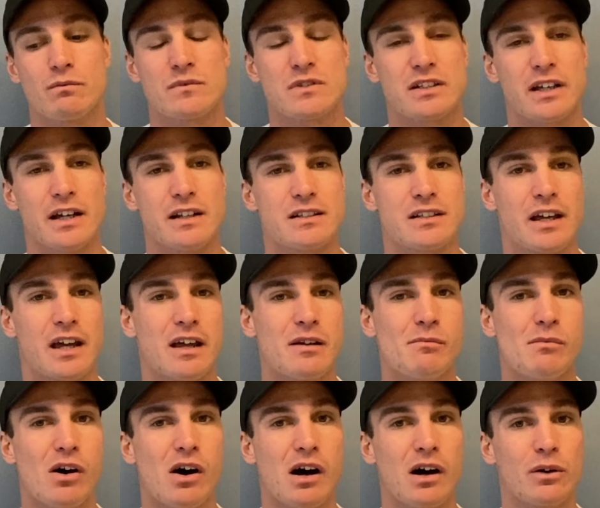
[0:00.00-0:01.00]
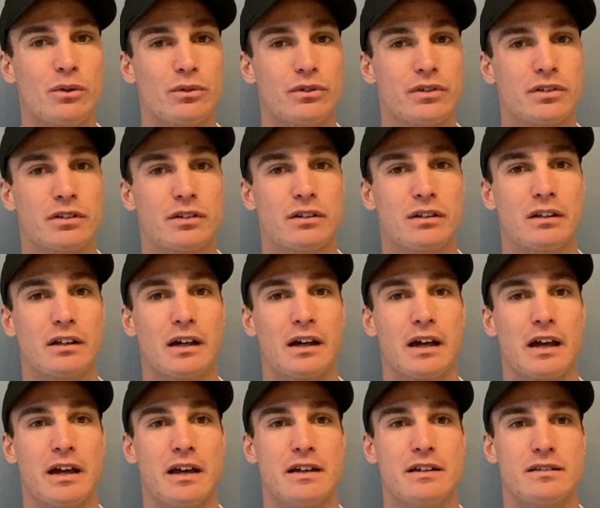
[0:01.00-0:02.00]
say 10 miles
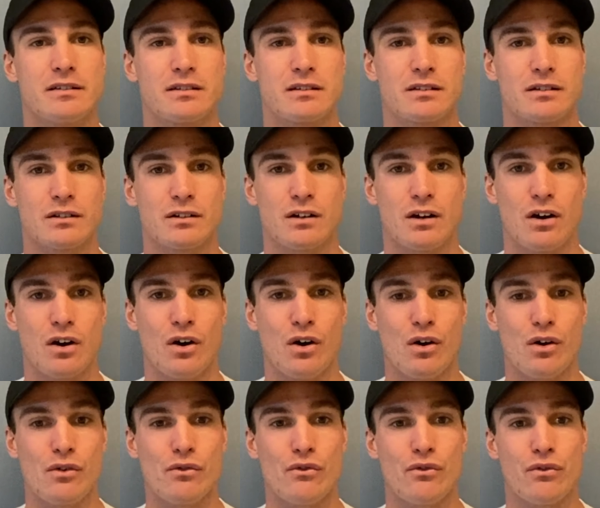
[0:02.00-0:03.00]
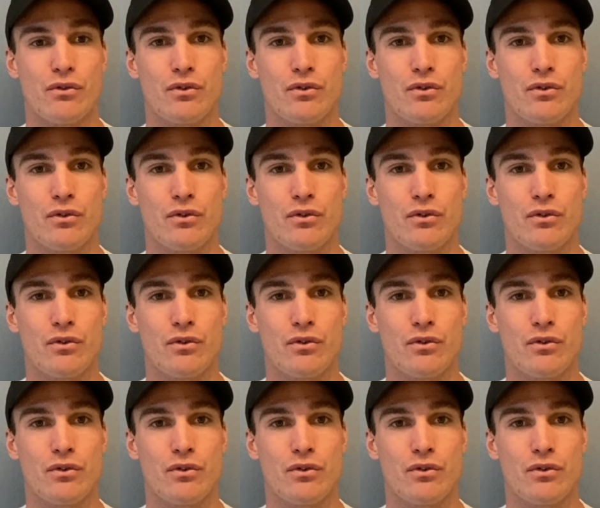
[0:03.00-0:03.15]
east of